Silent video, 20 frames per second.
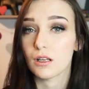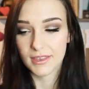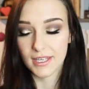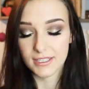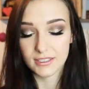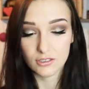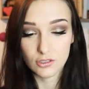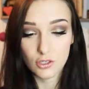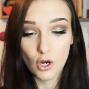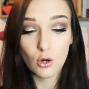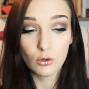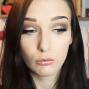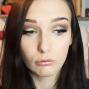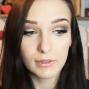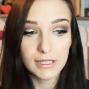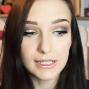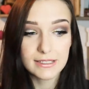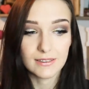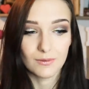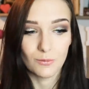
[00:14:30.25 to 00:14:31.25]
there's no
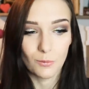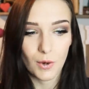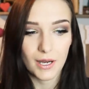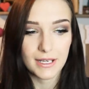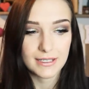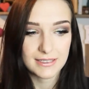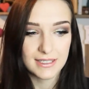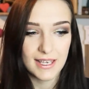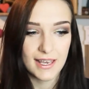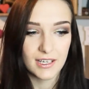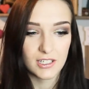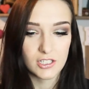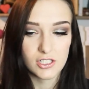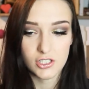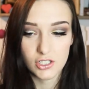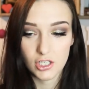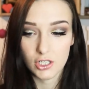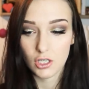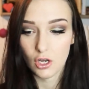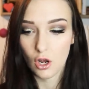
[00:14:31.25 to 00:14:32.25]
reason why sex
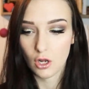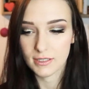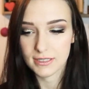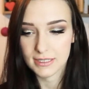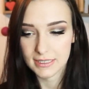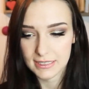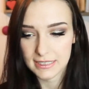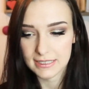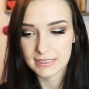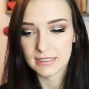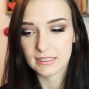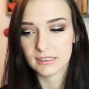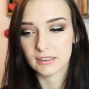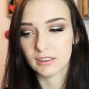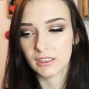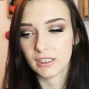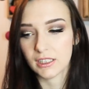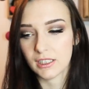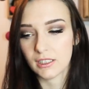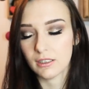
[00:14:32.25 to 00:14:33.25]
should
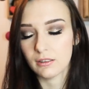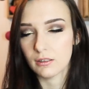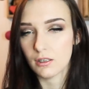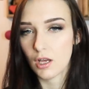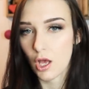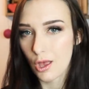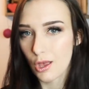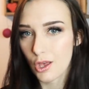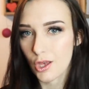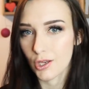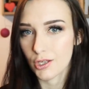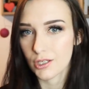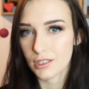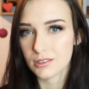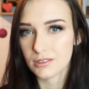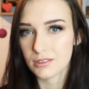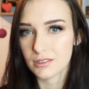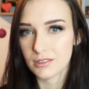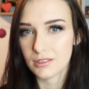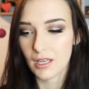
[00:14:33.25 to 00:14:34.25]
consistently
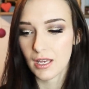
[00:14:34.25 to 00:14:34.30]
hurts.